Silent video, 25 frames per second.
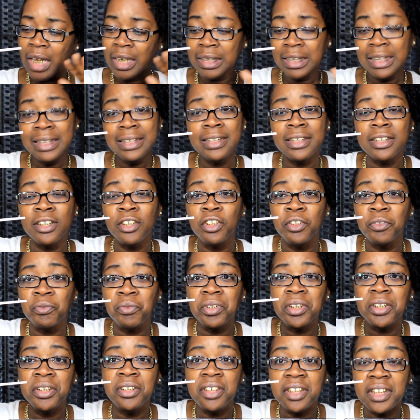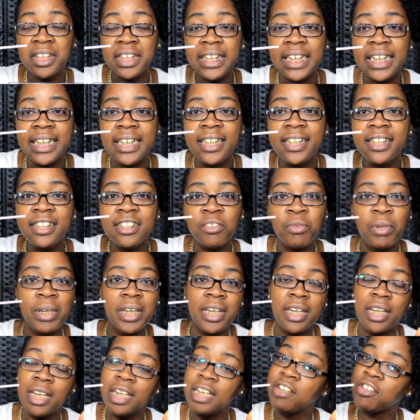This is a real good, easy
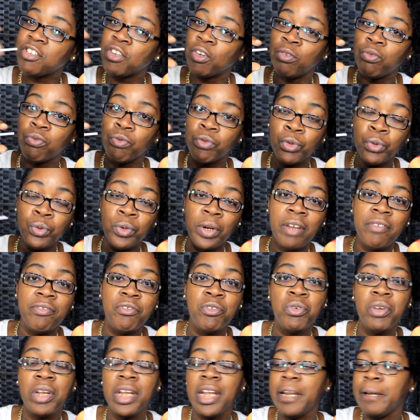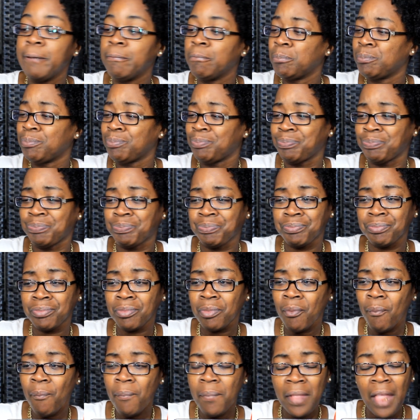way to eat your fruit if you ain't,
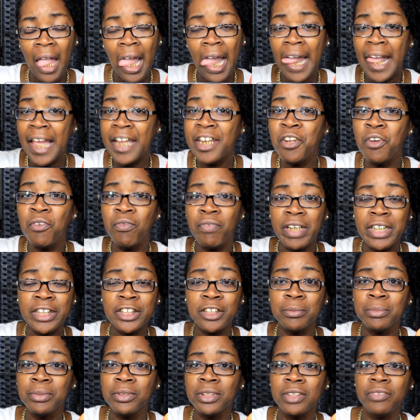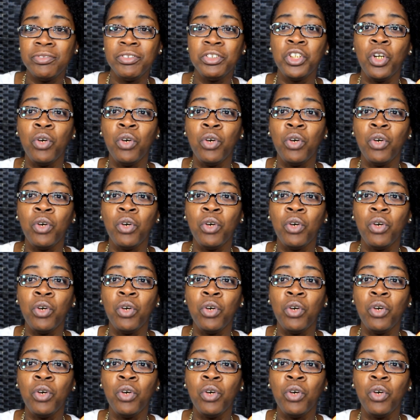and your vegetables, if you